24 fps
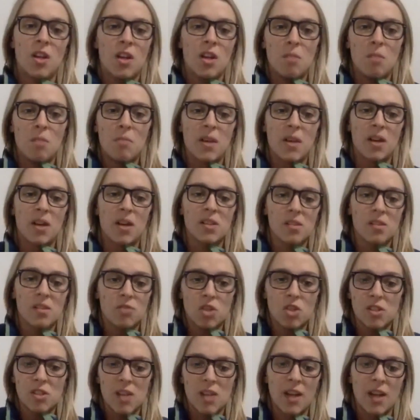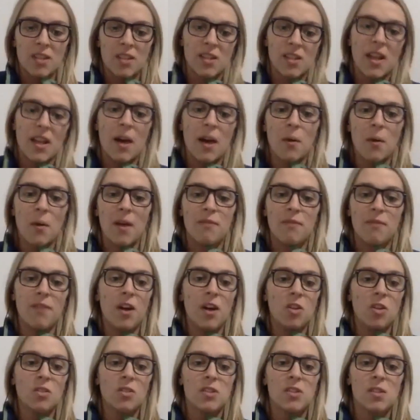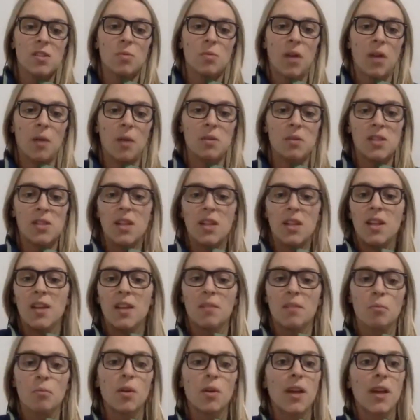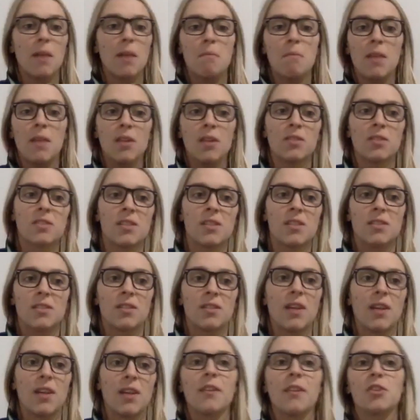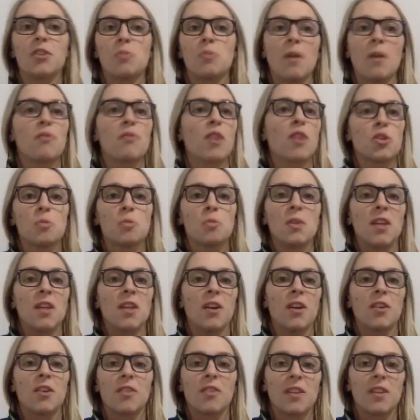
because of just honestly how I felt when I was eating pregame meals in college my freshman year.